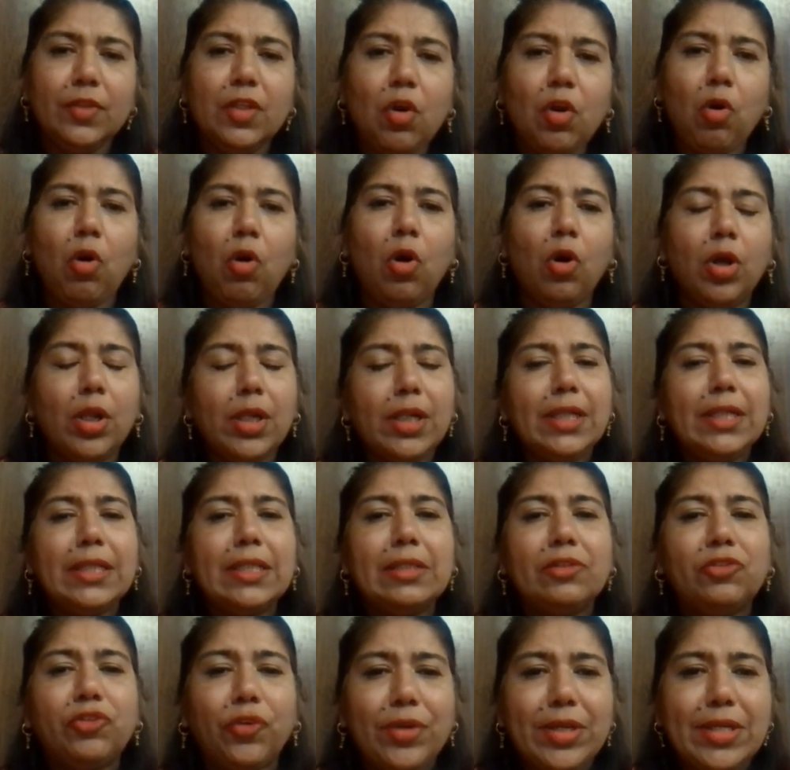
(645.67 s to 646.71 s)
Now all
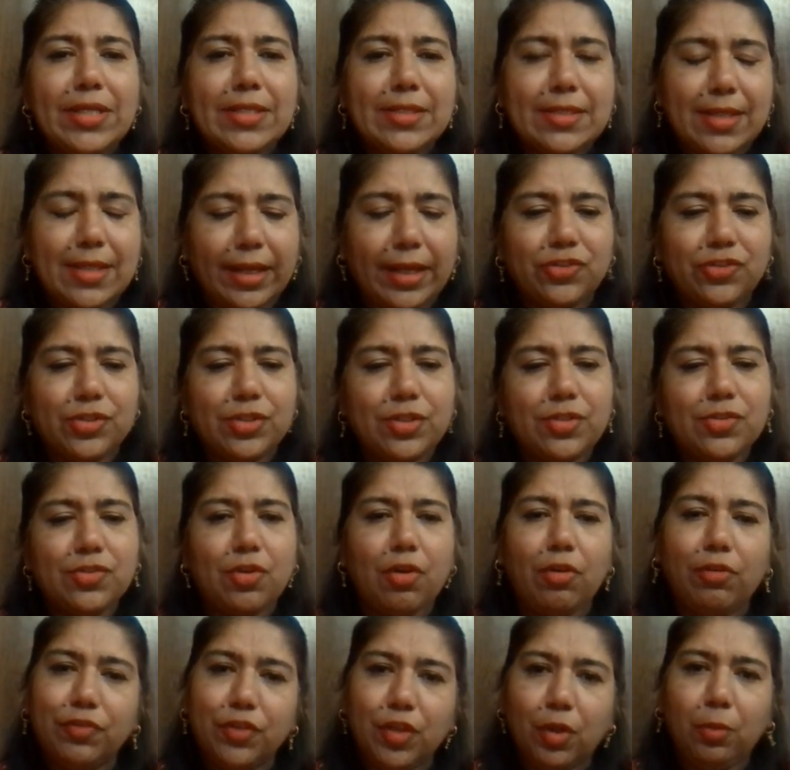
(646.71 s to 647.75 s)
the three
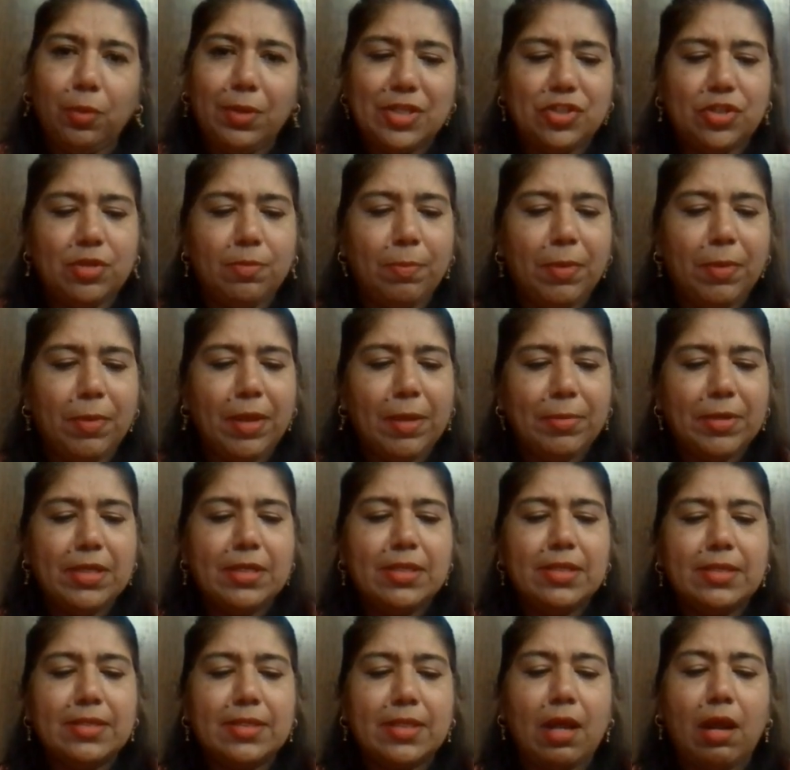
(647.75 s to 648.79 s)
sections of the question
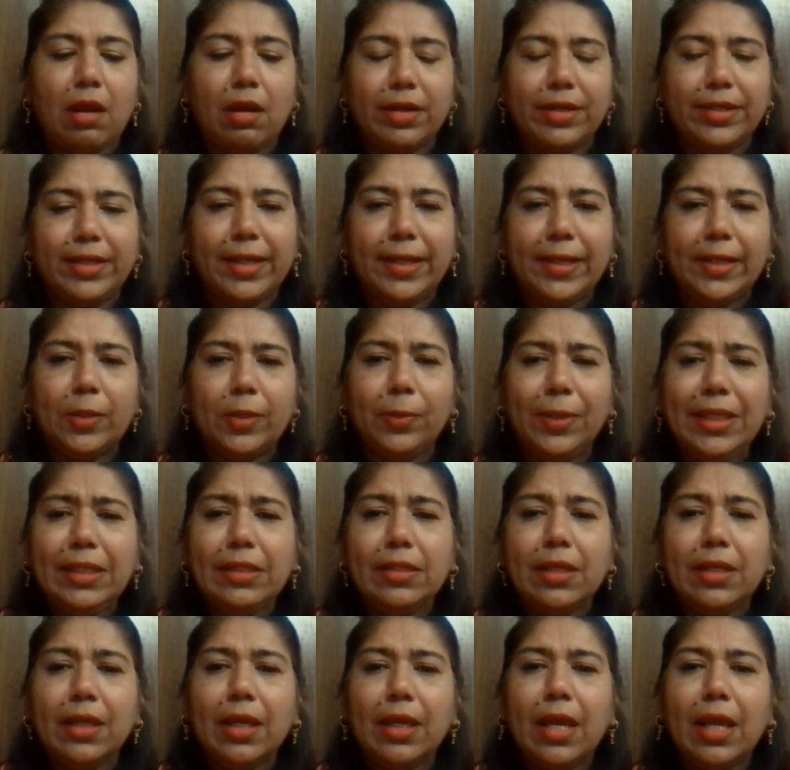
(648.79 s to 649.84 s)
papers are dealt
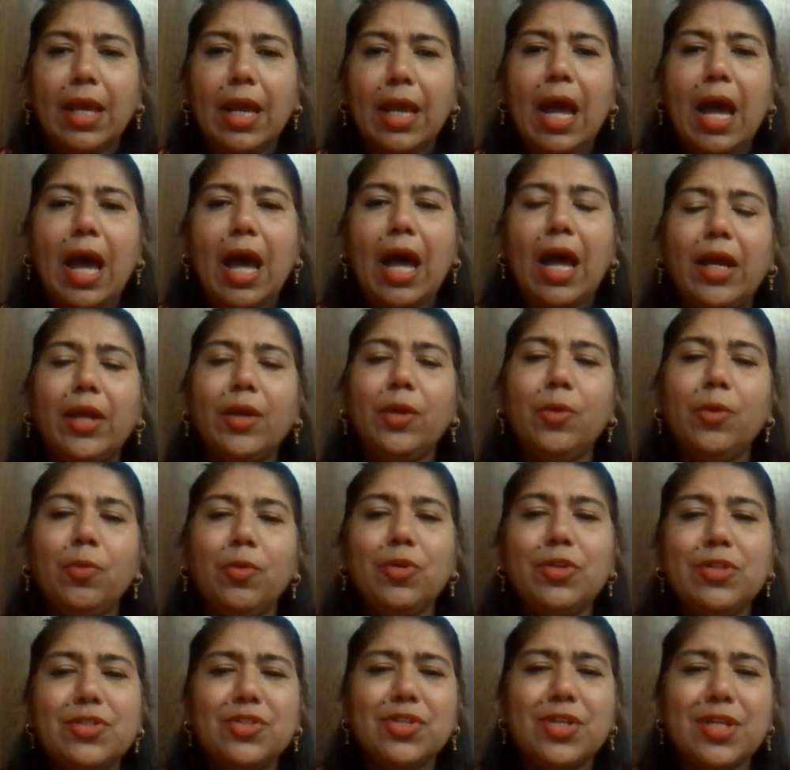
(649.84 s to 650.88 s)
with. I
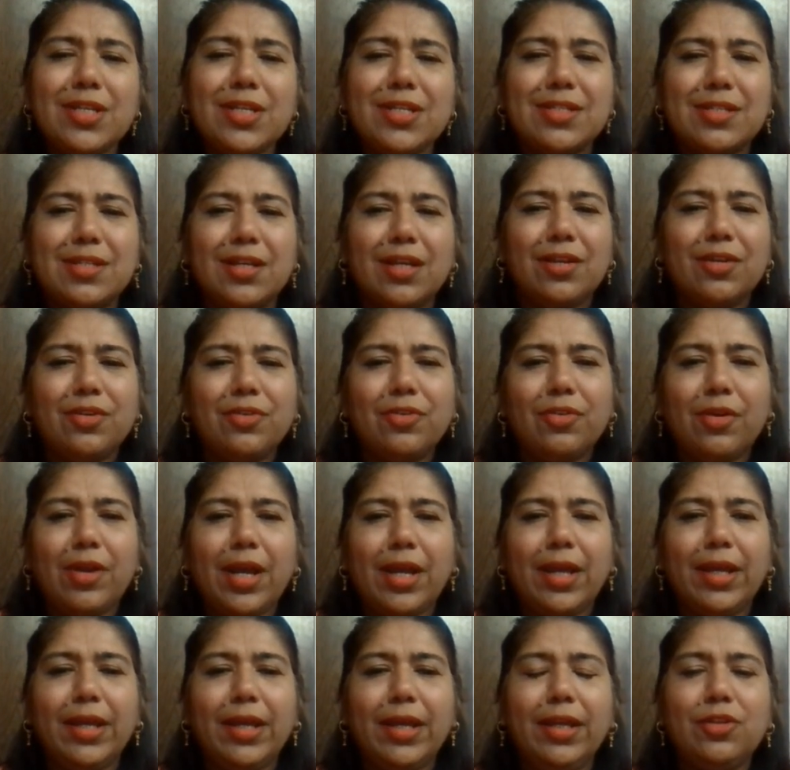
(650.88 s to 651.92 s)
would just
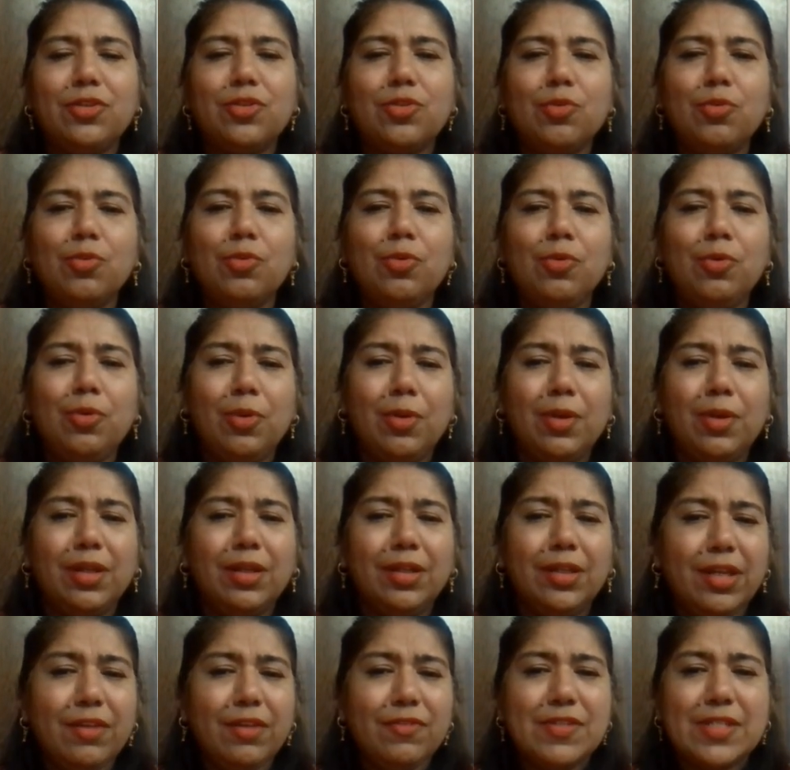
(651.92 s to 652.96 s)
try to
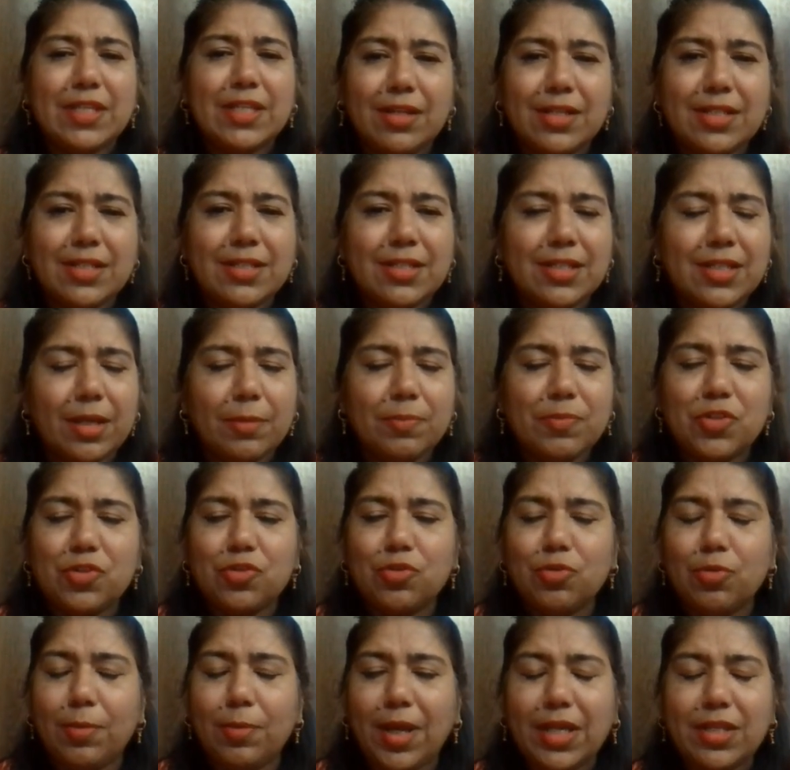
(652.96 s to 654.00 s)
give certain
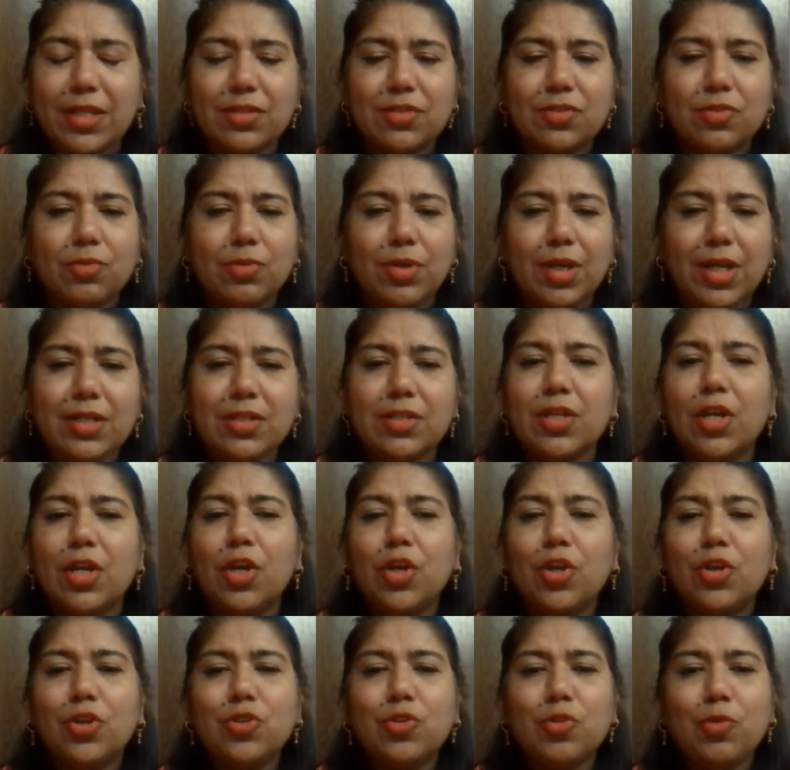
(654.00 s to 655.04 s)
tips to my students
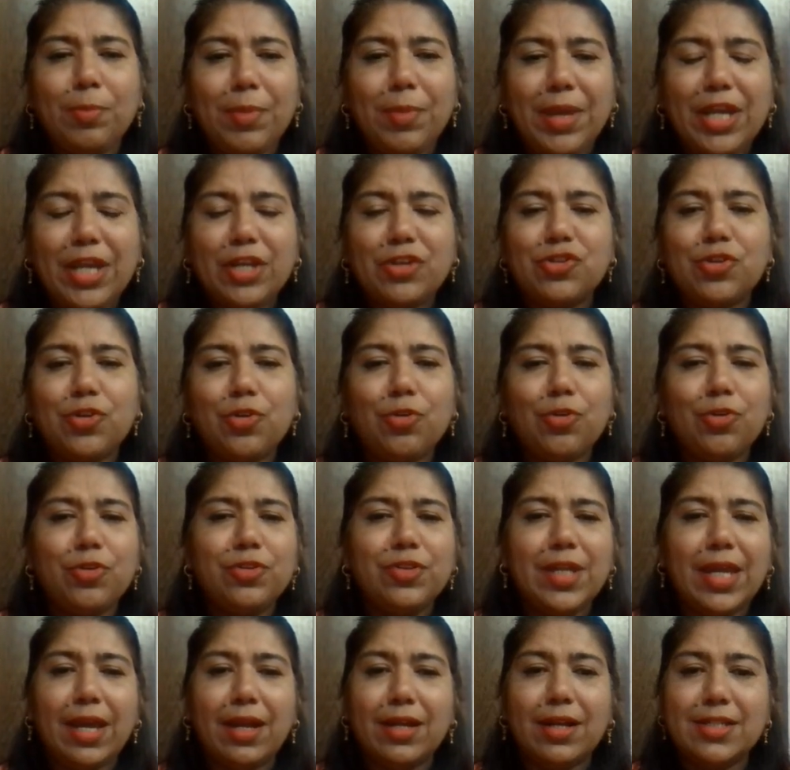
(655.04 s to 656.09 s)
to make
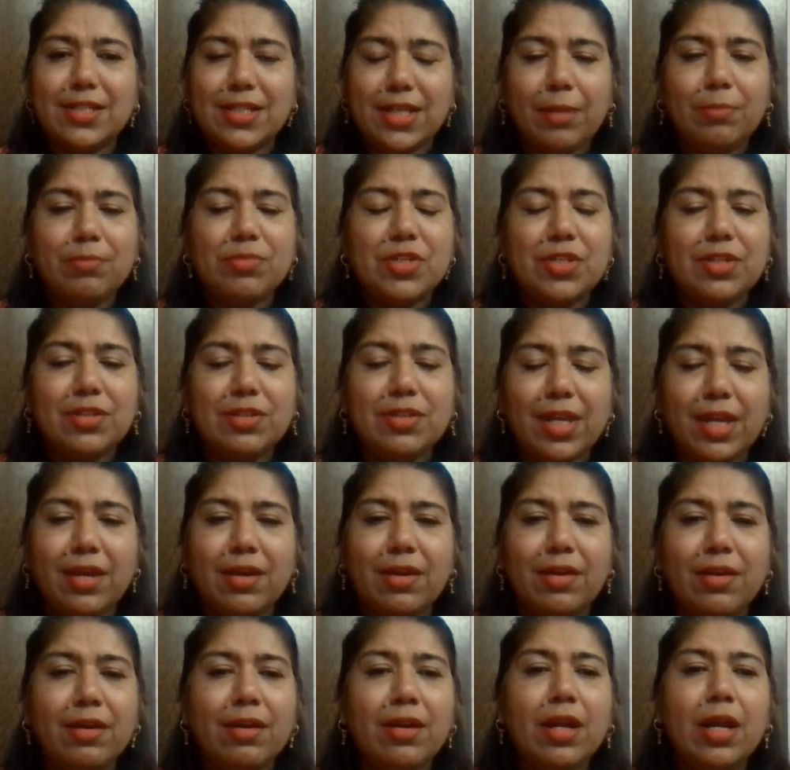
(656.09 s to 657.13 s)
sure they attempt
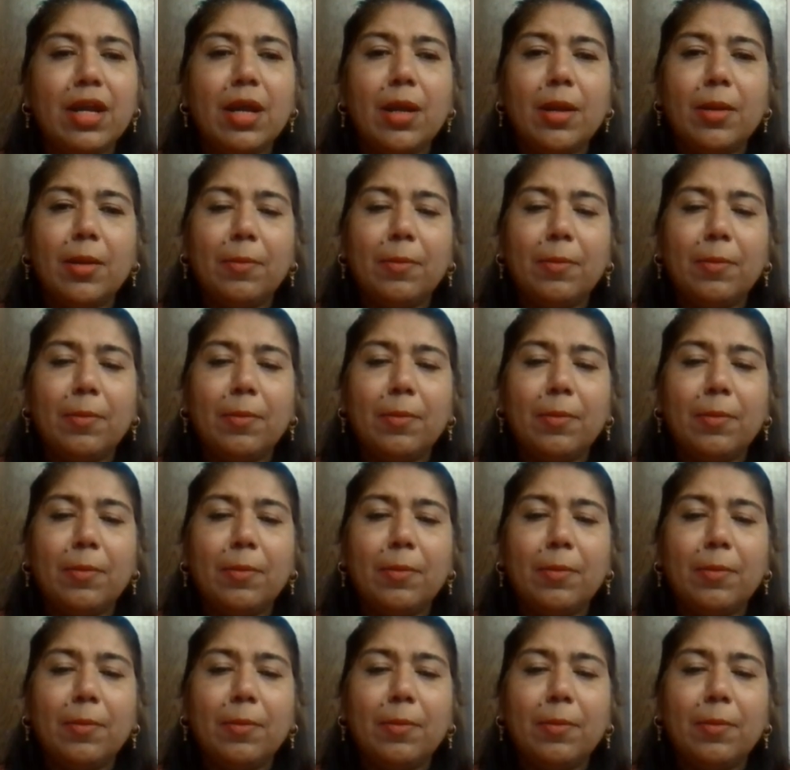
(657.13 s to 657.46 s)
their